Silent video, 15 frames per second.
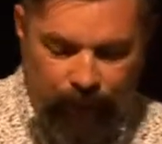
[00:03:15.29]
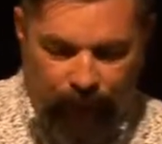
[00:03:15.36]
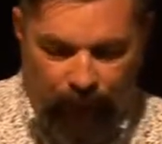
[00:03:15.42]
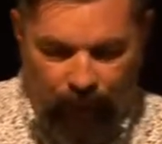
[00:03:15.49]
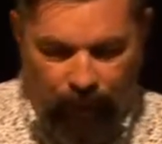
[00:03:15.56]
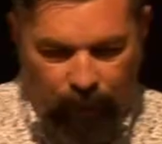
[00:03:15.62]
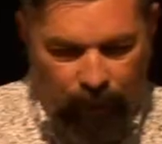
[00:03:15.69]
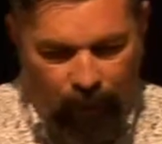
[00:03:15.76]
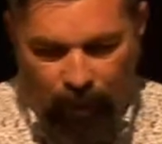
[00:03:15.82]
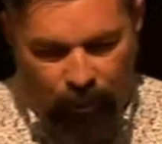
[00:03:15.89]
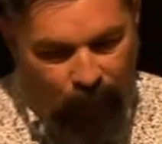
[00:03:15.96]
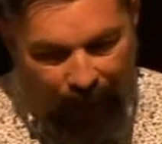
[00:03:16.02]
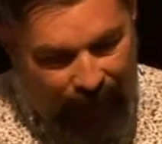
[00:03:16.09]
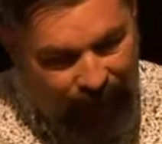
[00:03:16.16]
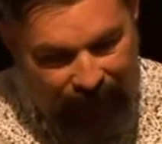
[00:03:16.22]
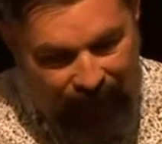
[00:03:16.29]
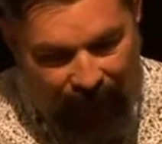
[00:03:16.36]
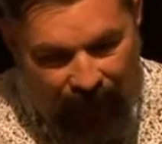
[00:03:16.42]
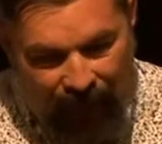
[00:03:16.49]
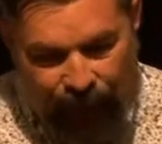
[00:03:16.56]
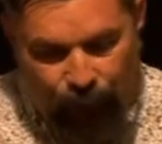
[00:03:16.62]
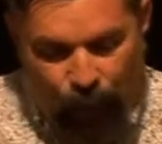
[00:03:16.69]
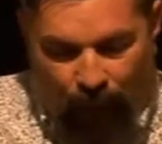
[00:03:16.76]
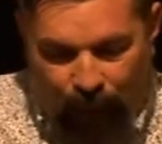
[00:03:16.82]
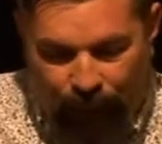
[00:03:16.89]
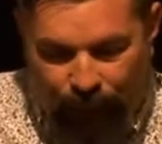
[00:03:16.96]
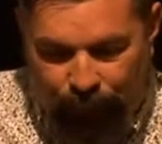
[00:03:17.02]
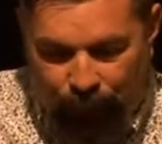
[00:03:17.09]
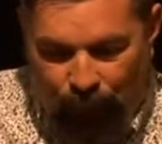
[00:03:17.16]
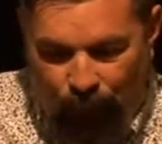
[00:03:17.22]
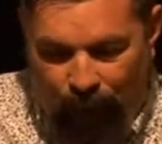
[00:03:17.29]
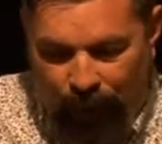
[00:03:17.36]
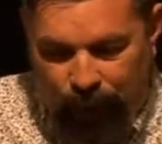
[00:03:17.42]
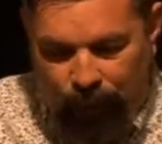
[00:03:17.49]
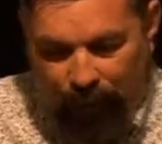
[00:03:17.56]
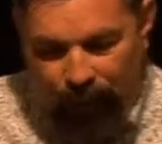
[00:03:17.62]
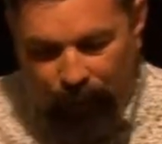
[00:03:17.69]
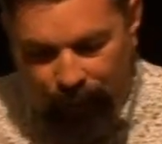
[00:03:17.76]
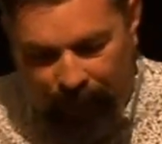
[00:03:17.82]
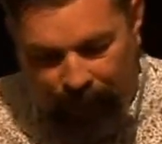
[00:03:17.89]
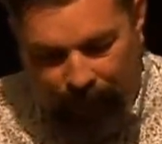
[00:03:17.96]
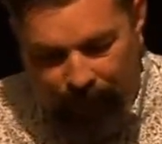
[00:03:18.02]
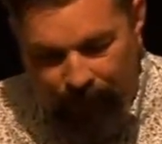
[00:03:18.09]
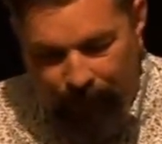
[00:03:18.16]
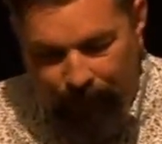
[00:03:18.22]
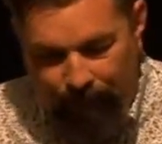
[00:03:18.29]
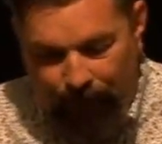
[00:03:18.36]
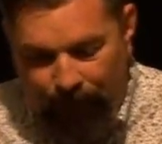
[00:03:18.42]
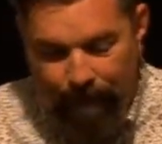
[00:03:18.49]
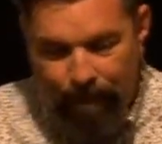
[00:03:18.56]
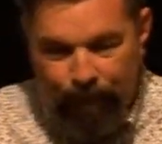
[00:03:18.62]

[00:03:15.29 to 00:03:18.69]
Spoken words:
you can write this down if you want. If you don't want to, I don't care. But